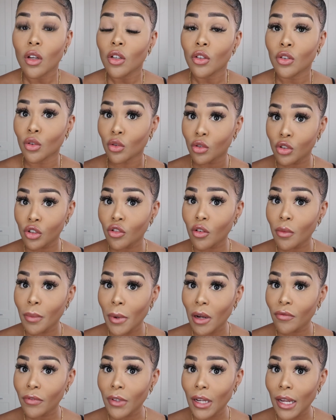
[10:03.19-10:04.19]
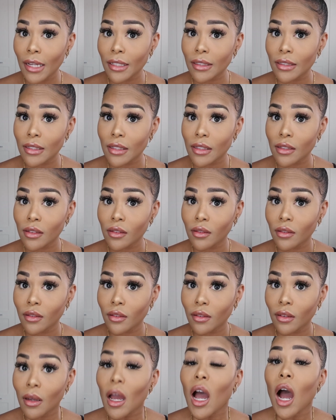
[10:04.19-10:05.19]
Not sure about flats,
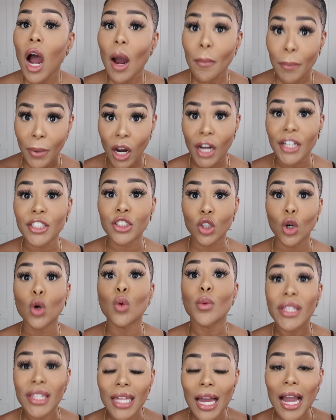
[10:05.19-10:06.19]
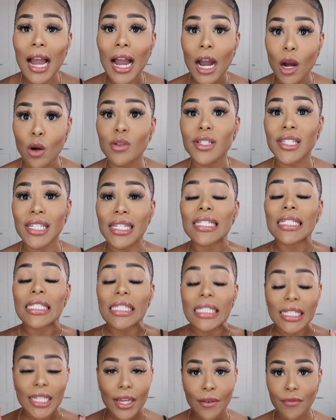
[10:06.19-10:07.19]
but I know with the house it's
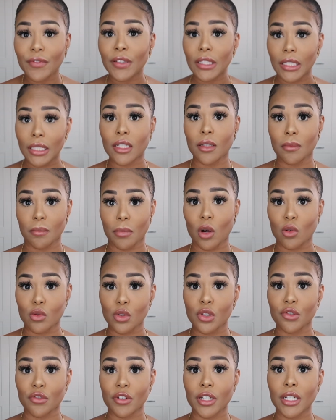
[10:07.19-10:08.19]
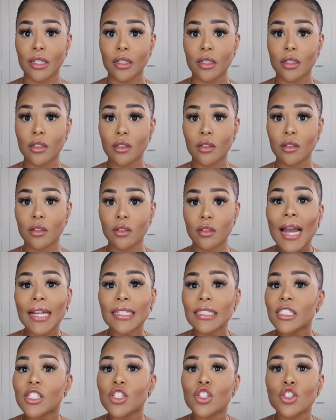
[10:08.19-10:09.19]
definitely compulsory. and
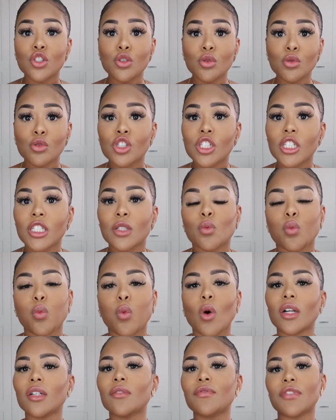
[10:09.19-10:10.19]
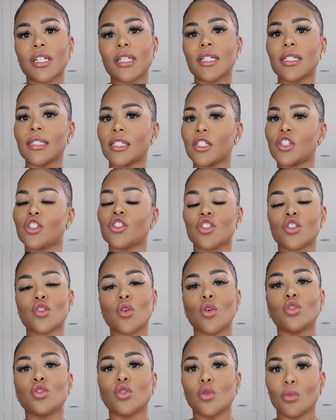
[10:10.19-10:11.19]
it's usually one of the conditions
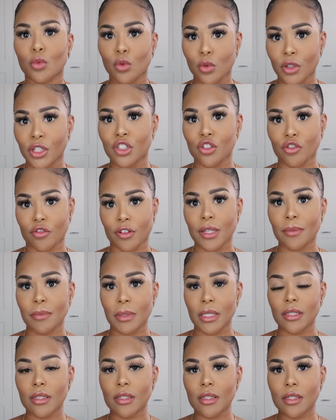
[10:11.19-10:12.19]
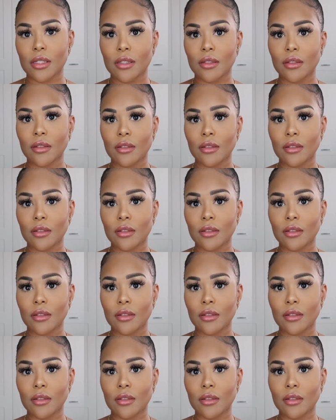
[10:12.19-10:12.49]
on your mortgage agreement.